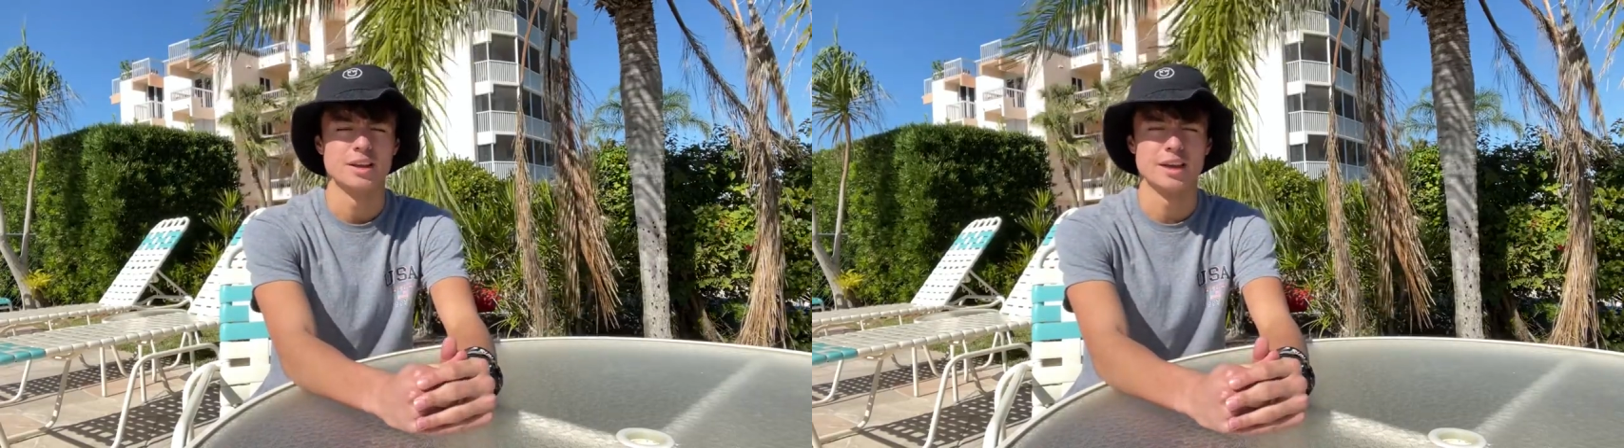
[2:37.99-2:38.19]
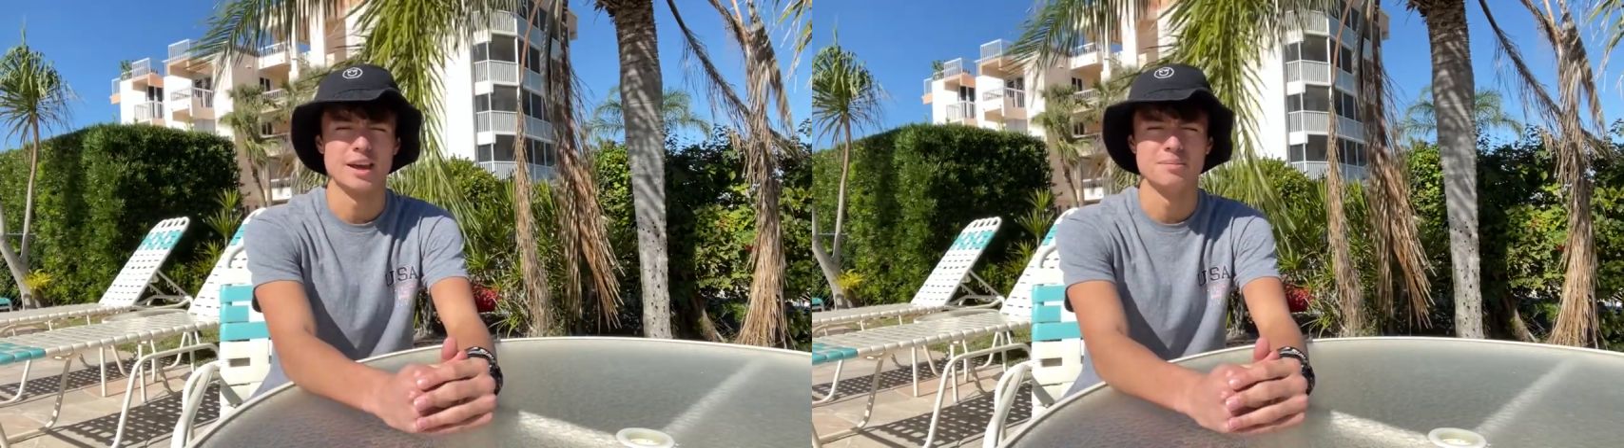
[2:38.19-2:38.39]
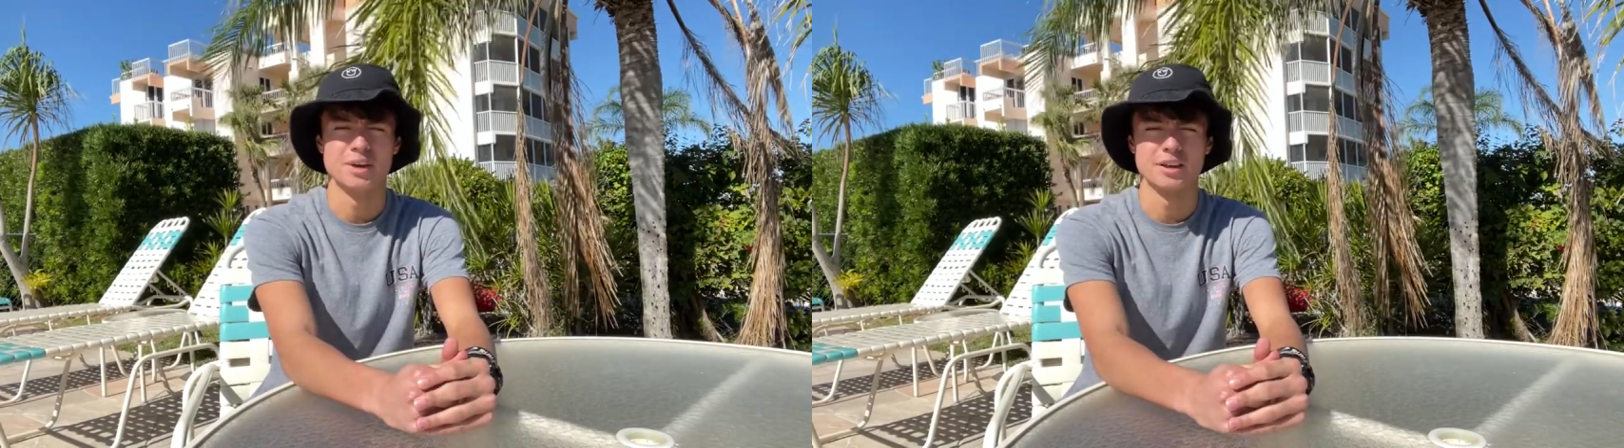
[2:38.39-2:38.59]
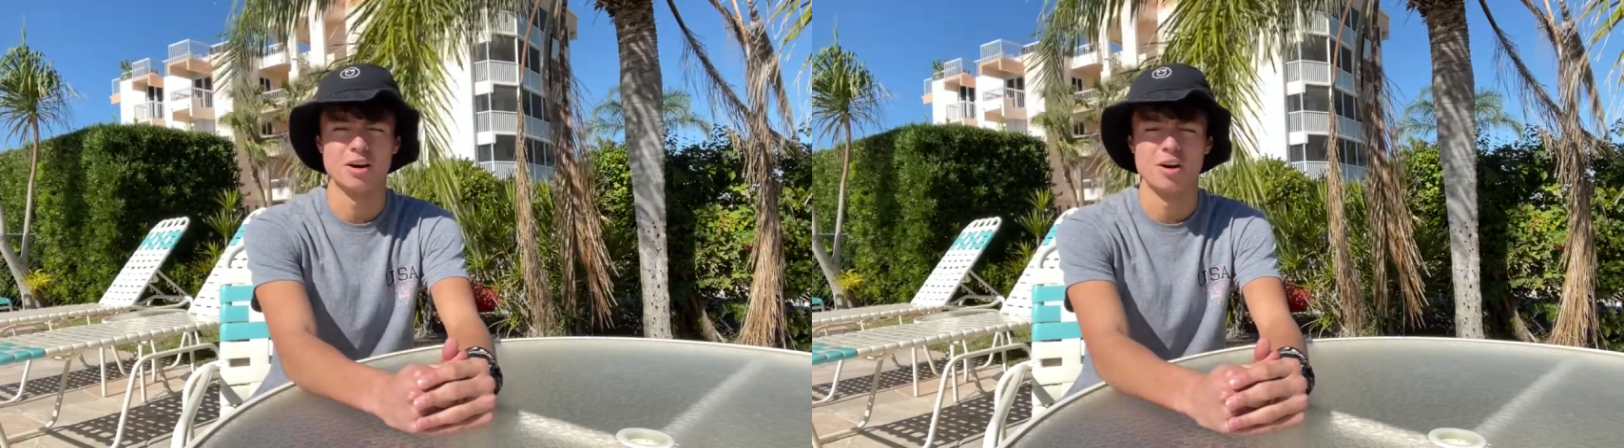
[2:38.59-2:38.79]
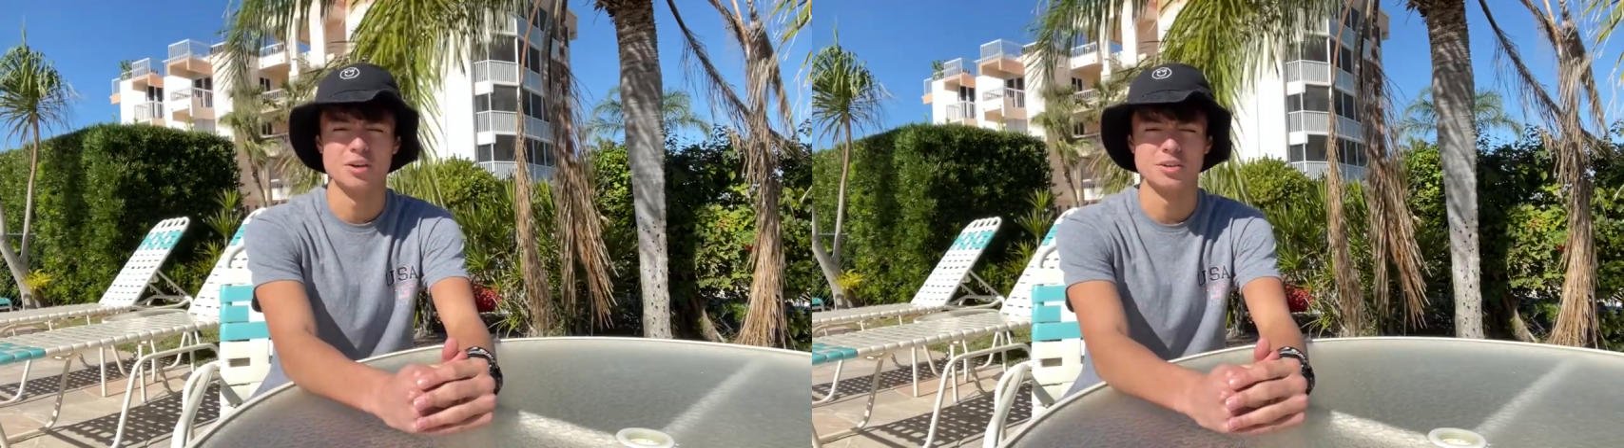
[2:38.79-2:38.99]
can make it
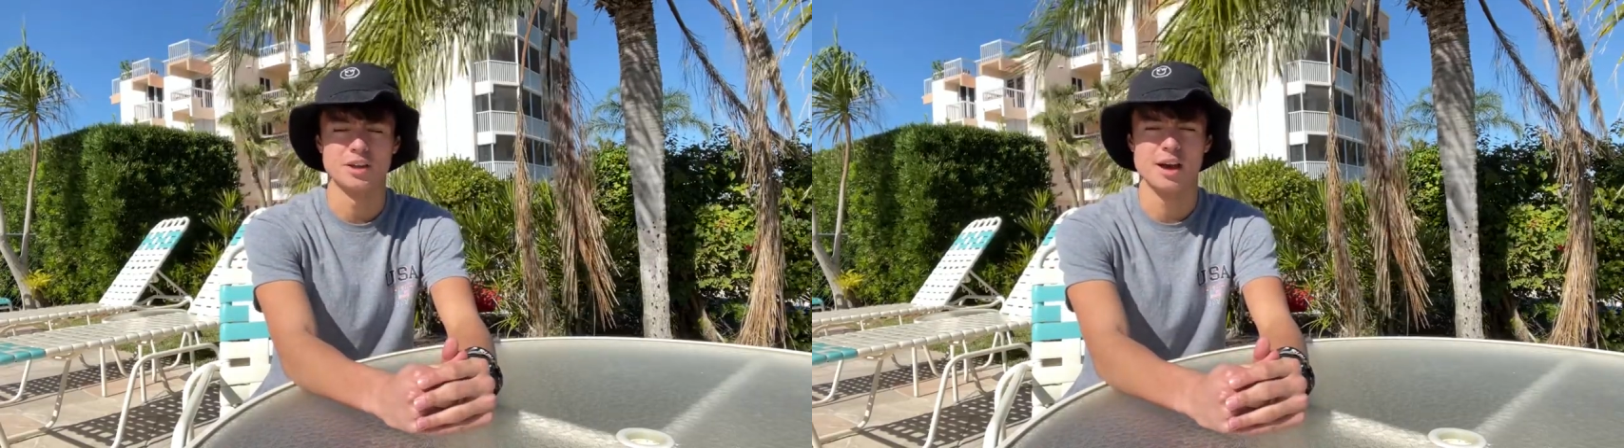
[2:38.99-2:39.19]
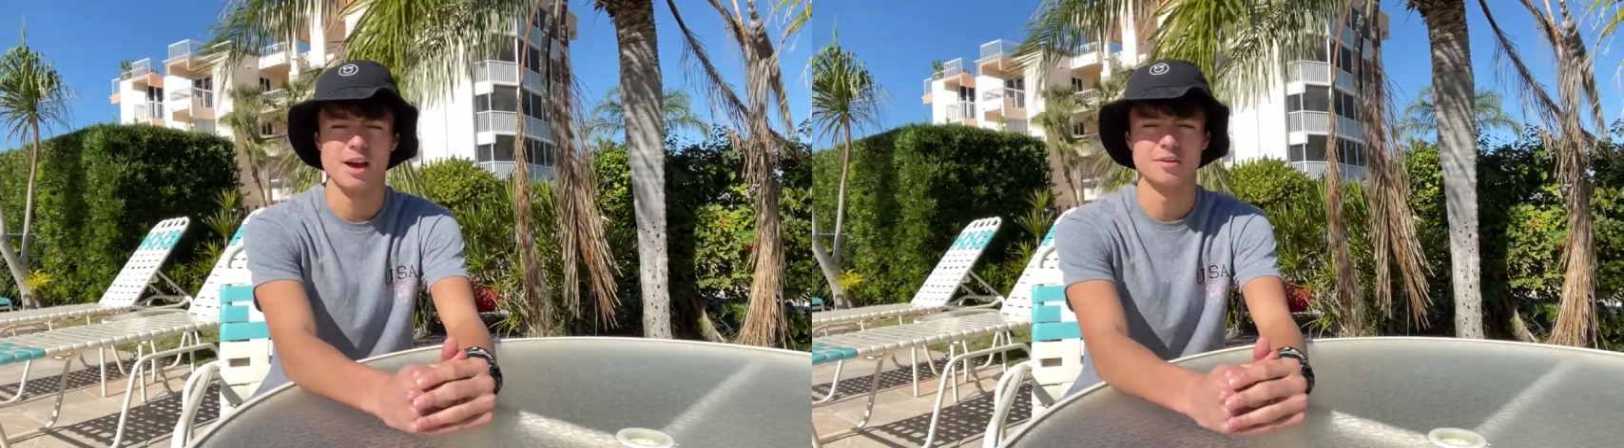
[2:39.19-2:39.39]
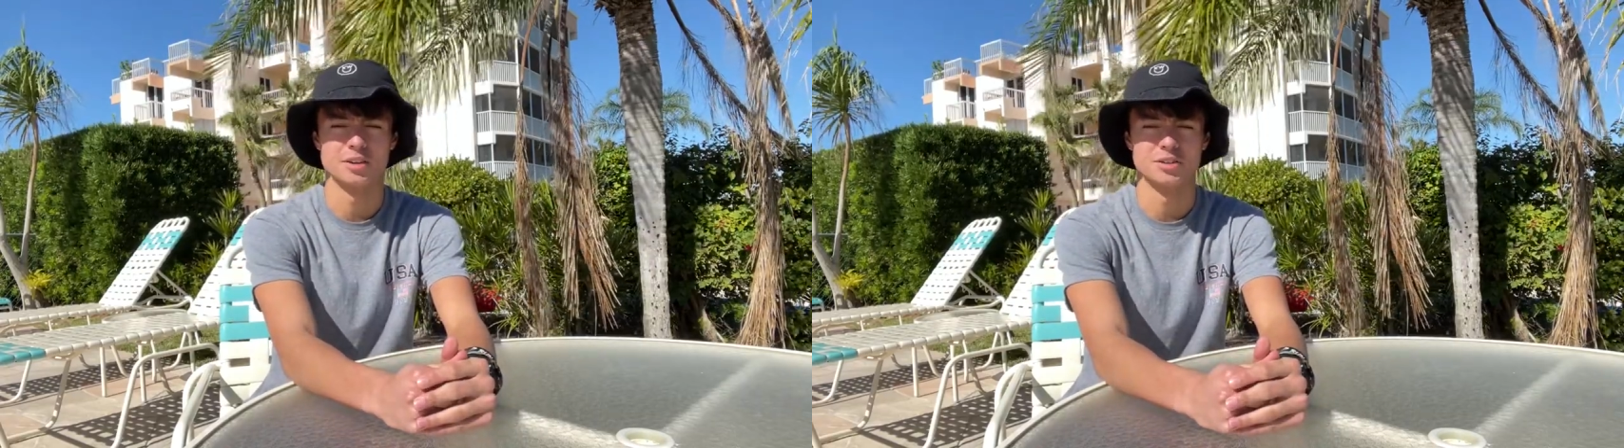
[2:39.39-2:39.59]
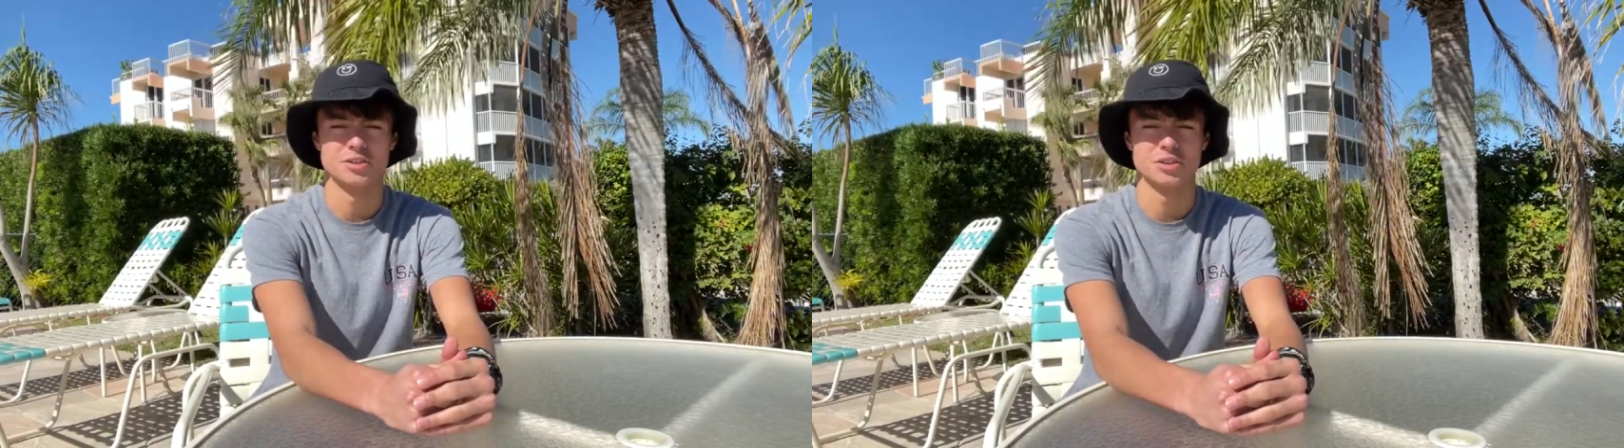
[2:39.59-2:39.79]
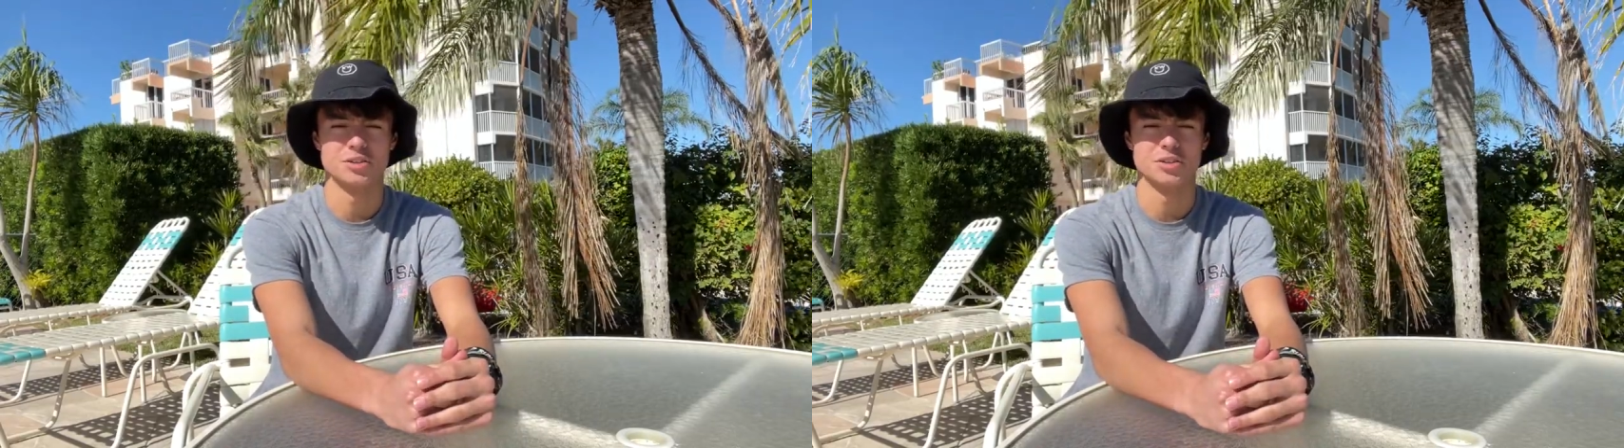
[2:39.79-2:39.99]
hard to have a
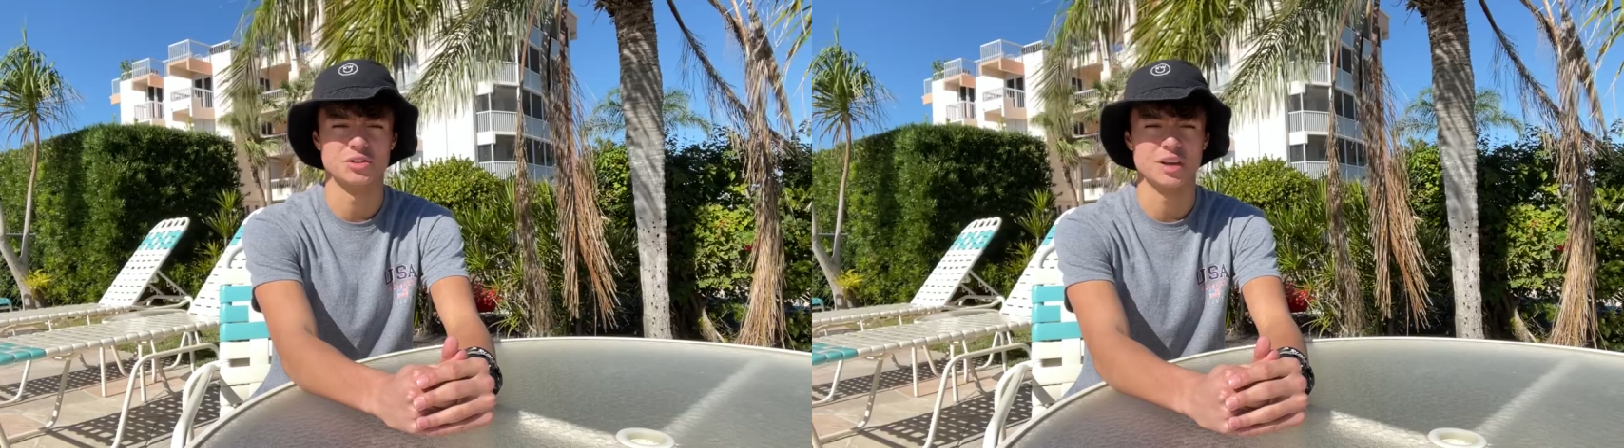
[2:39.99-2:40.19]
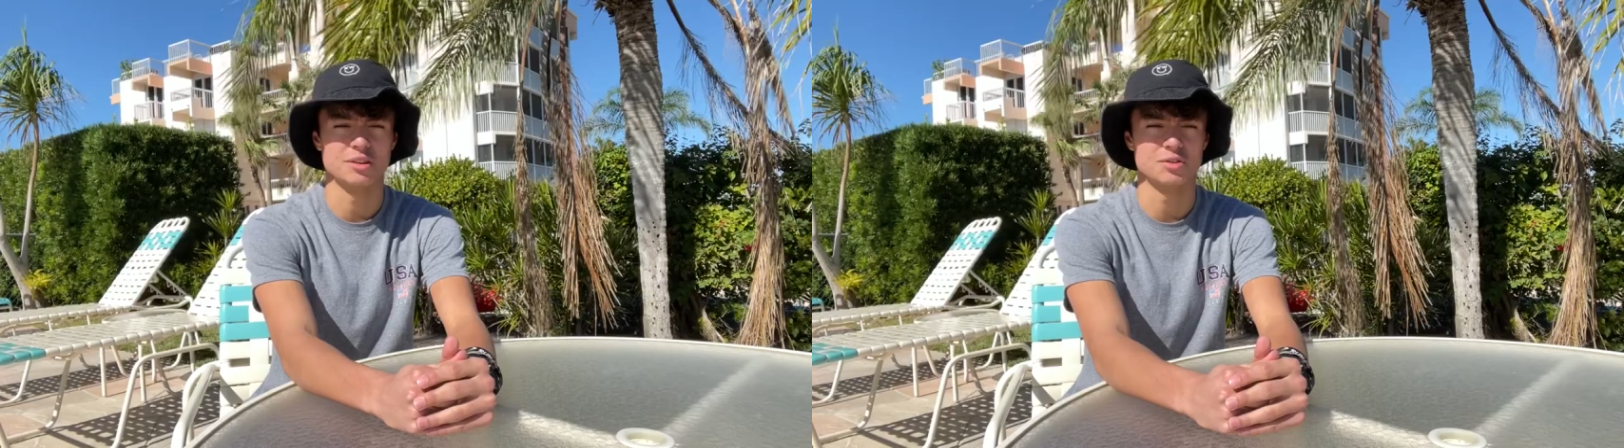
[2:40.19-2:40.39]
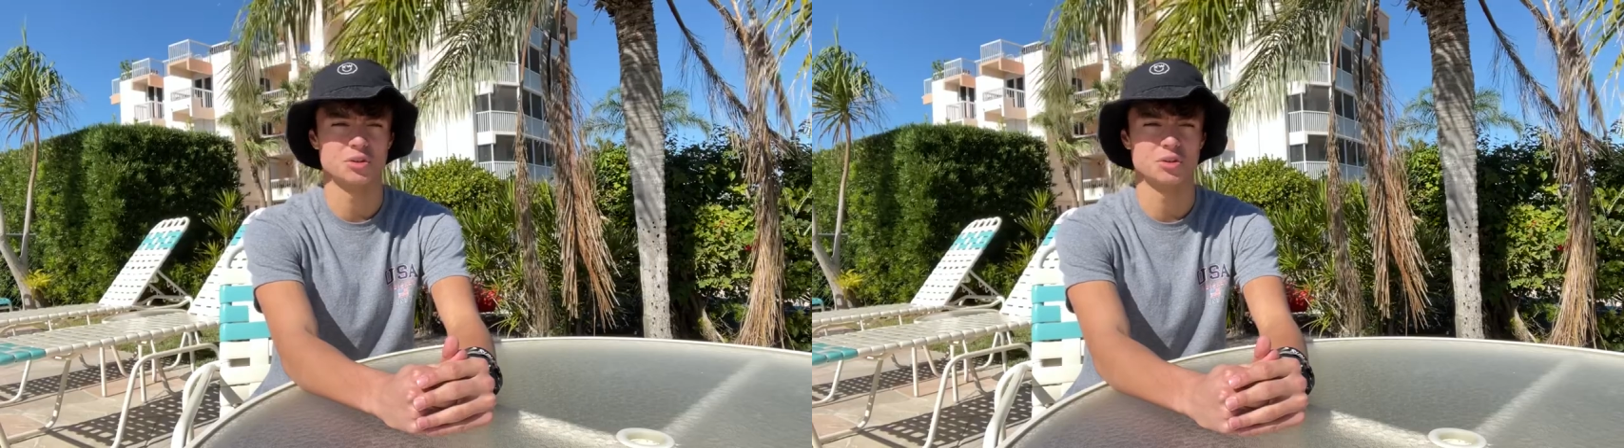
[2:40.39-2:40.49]
consistent sound,